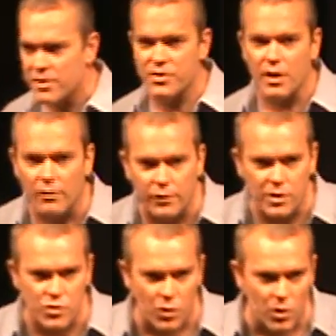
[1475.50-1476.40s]

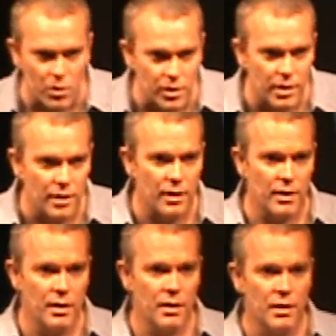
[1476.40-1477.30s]
self-control,
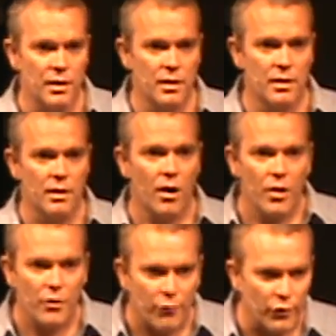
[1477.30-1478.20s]

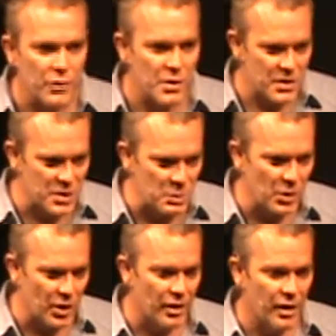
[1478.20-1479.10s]
all the fruit of the
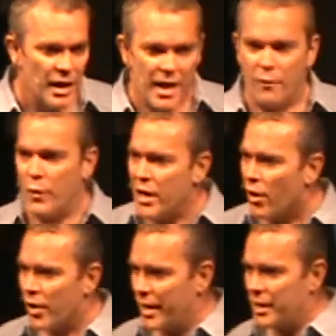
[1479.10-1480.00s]
Spirit, if we
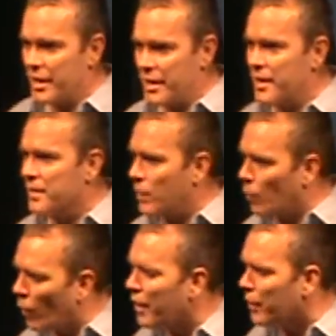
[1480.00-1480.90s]
aren't in a year,
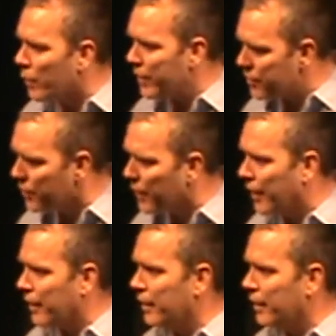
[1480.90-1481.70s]
then what are we doing?